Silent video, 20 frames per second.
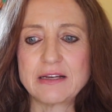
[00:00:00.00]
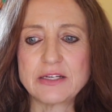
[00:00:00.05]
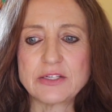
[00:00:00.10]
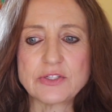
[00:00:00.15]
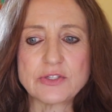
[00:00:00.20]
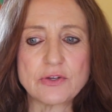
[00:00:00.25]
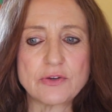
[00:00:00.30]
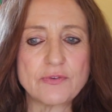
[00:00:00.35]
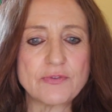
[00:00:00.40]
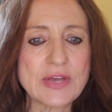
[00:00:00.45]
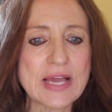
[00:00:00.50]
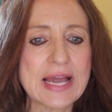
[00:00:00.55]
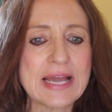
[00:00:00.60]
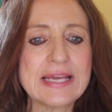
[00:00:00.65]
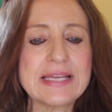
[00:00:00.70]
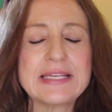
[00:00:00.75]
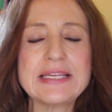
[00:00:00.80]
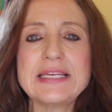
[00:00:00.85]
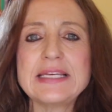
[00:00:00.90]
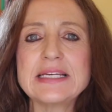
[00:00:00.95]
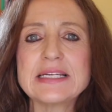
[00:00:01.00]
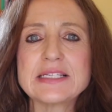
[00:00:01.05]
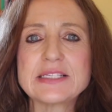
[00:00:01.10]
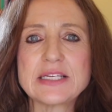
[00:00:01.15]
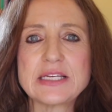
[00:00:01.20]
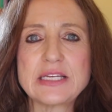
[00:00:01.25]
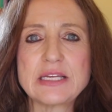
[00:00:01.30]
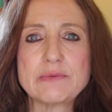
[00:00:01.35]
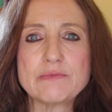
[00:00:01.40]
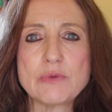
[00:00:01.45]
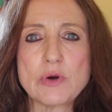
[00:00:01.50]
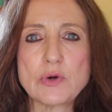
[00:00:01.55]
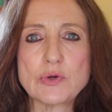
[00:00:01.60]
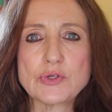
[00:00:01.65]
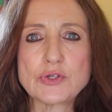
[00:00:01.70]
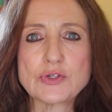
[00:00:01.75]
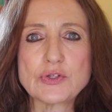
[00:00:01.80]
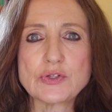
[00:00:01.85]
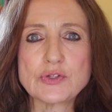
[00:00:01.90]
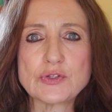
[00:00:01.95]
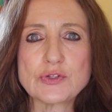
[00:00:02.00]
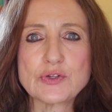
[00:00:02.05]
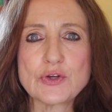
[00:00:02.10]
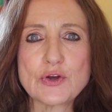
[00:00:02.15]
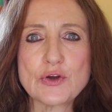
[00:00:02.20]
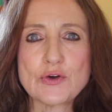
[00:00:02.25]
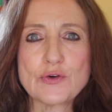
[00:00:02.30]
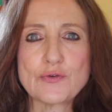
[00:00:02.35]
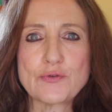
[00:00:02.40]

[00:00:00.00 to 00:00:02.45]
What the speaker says: sort of ideas and emotions